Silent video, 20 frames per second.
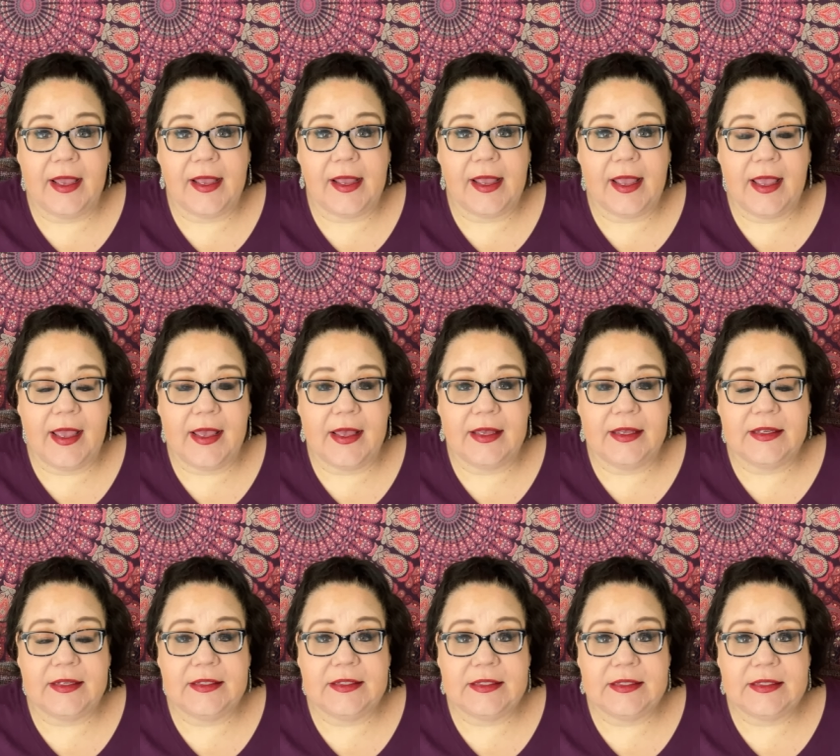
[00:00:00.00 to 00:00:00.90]

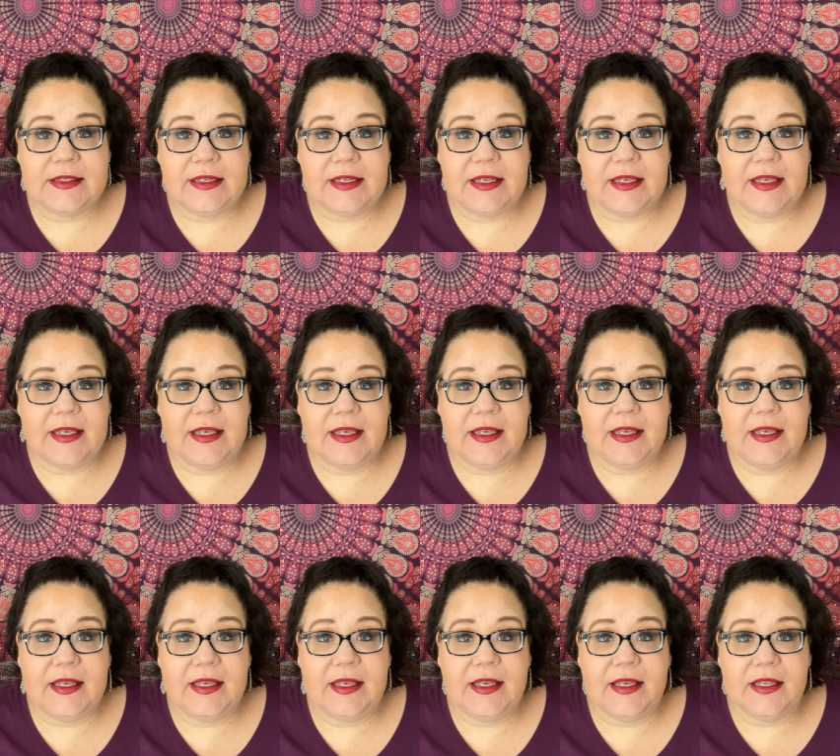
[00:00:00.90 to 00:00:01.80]
And
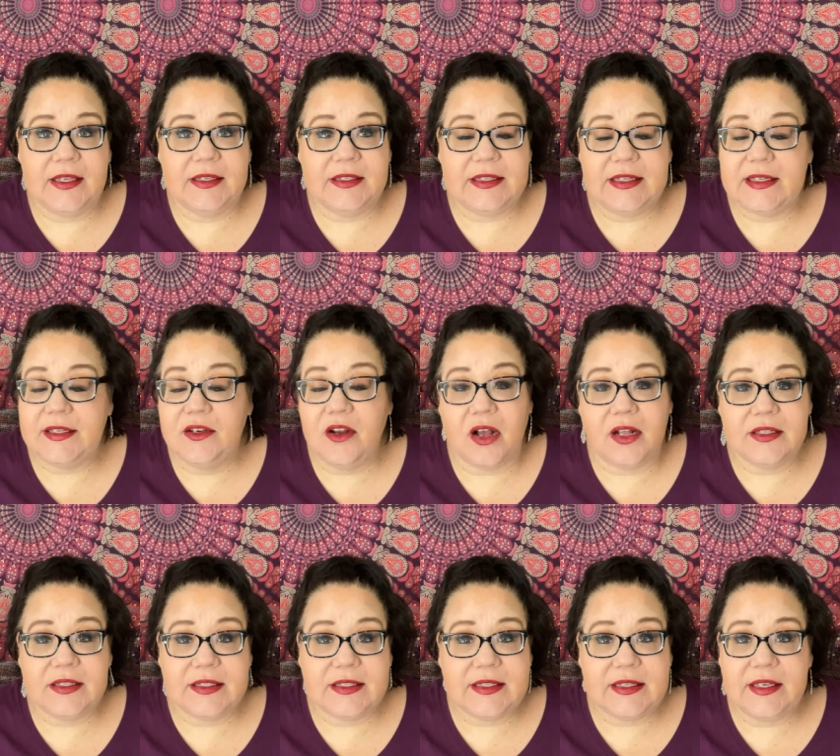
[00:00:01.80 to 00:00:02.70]
he did
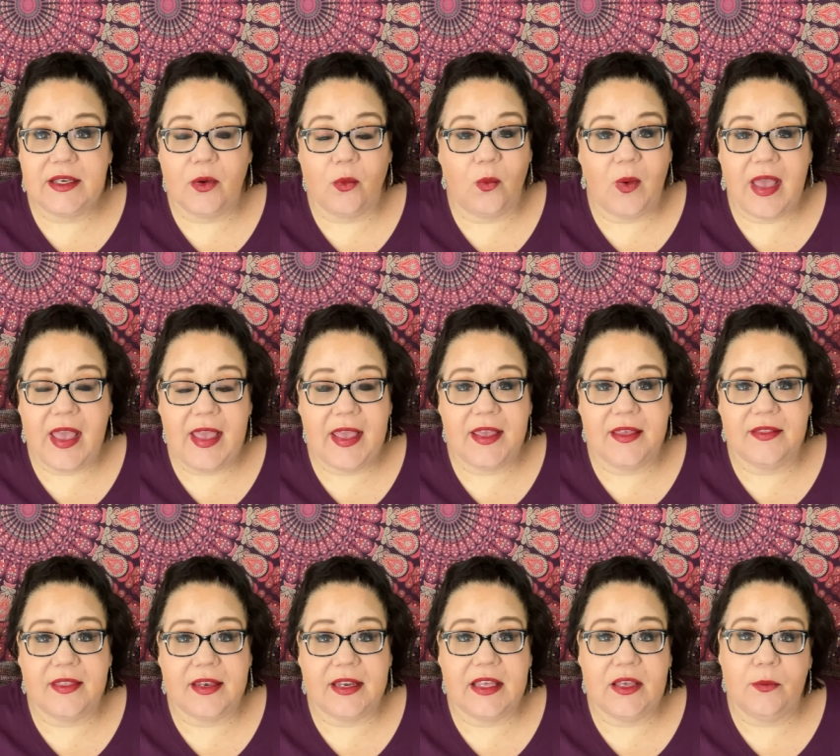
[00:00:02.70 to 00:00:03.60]
not see a way
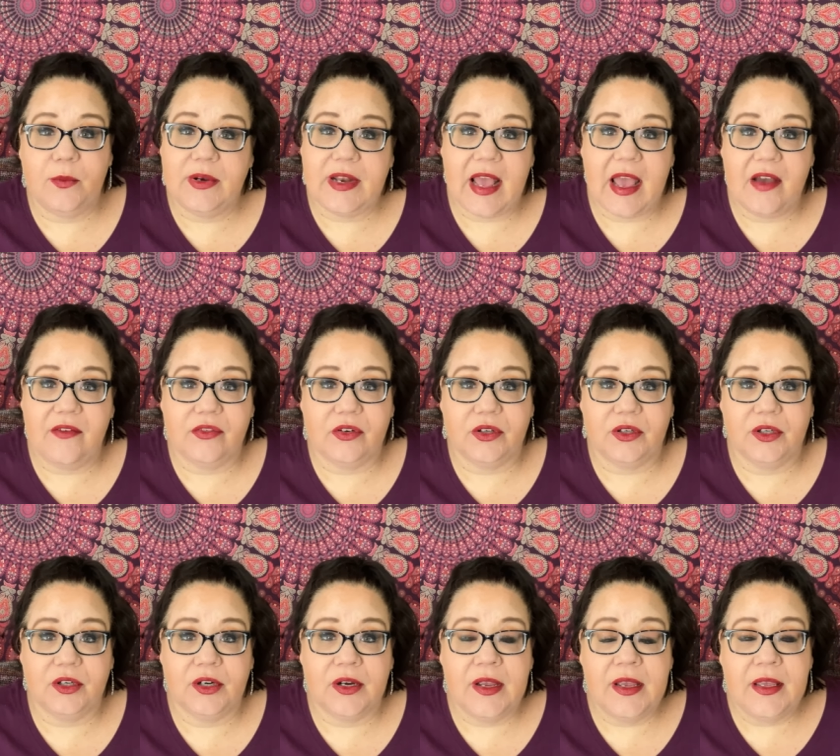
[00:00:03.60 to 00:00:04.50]
that he would
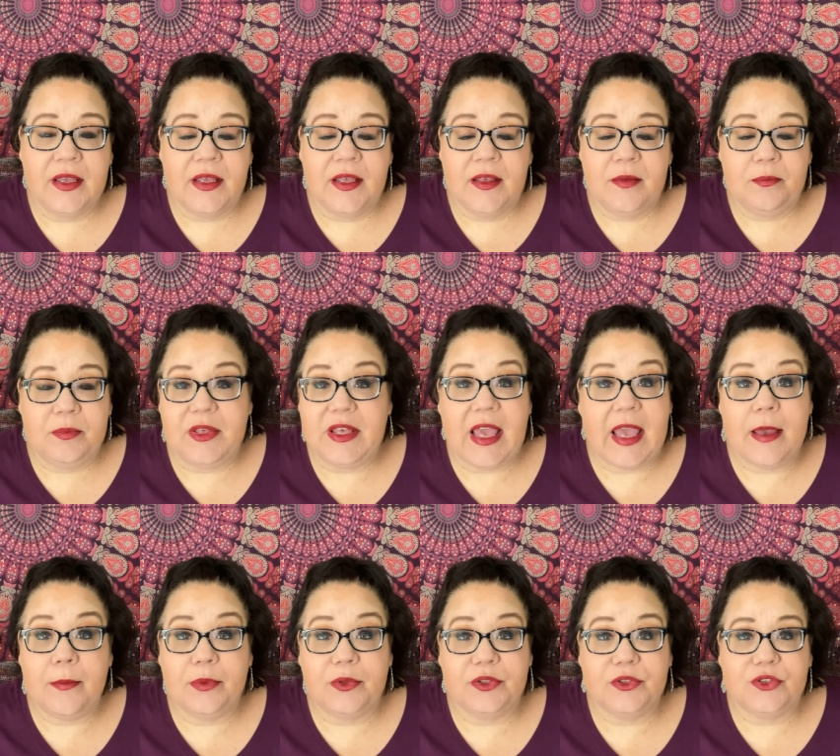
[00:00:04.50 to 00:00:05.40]
ever be
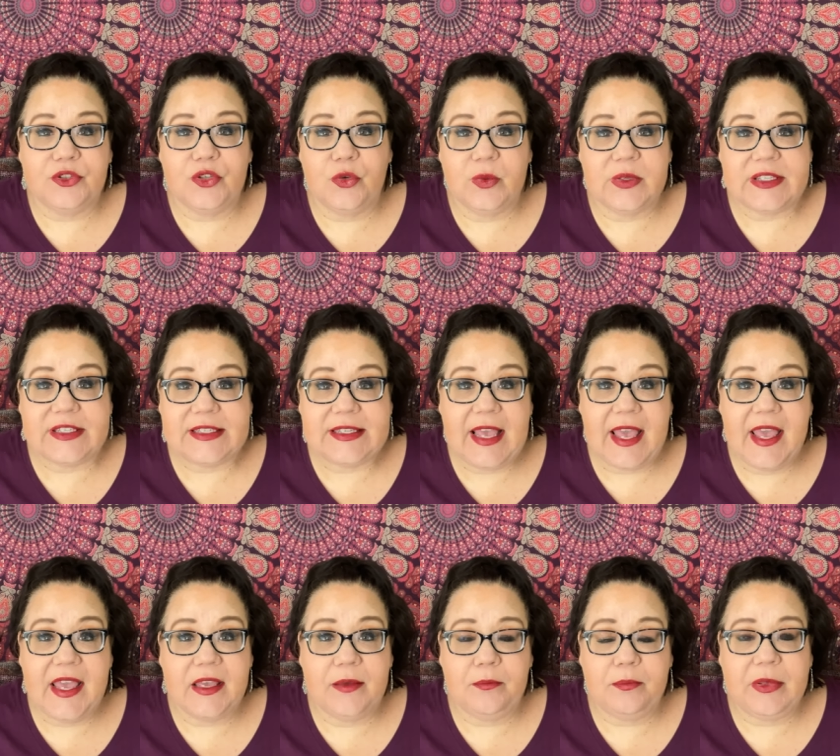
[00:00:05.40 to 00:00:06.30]
able to
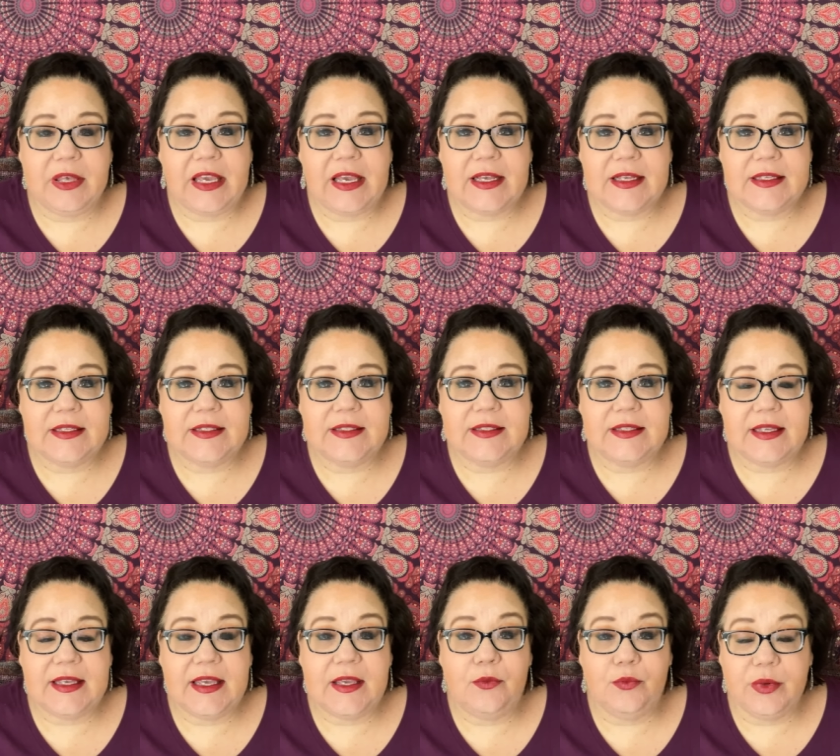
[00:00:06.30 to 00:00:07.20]
escape because
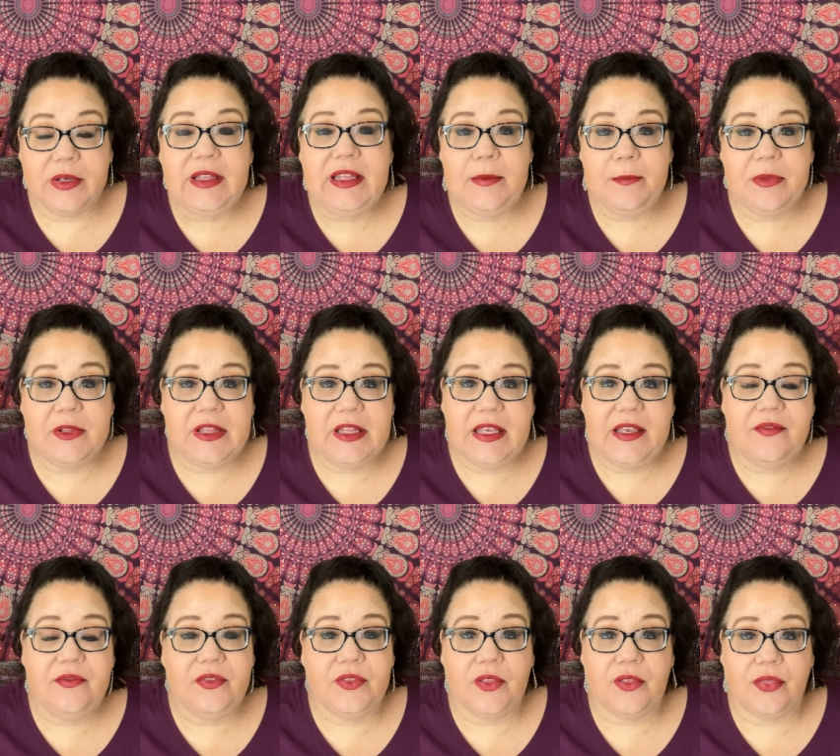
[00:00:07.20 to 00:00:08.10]
he really
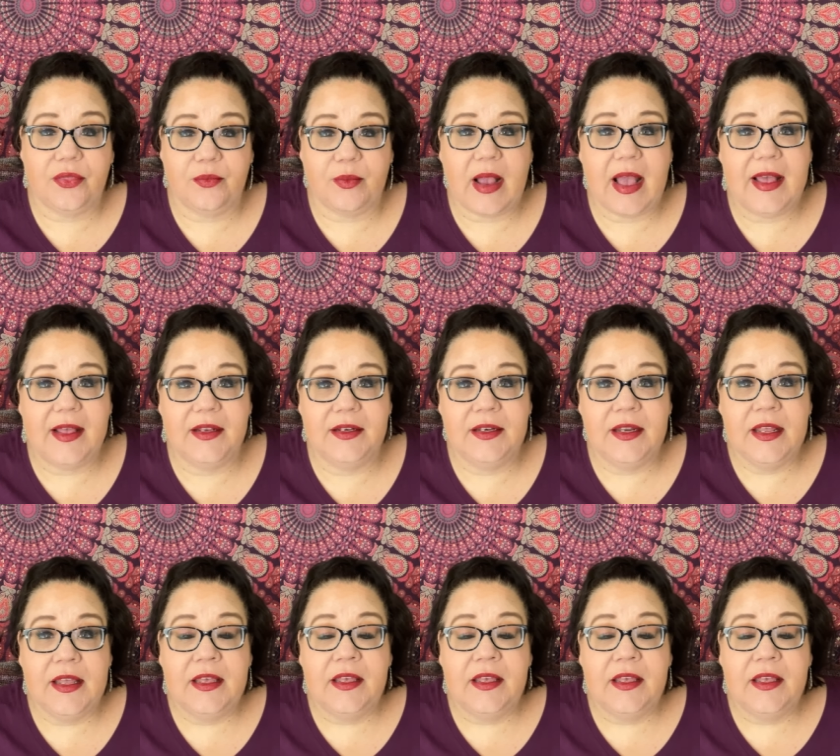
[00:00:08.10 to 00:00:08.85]
believed the threat